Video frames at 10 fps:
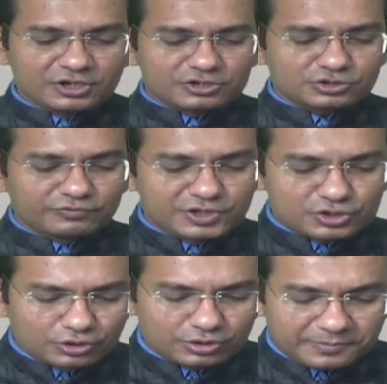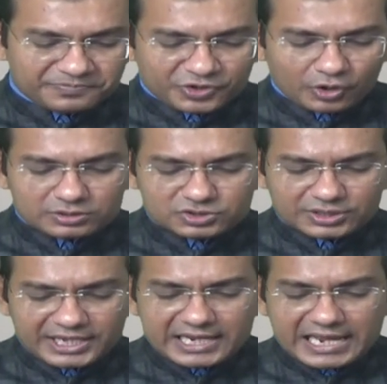So we should also
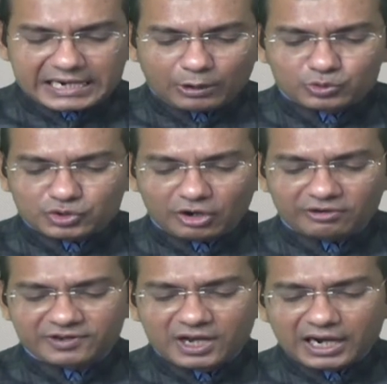take account of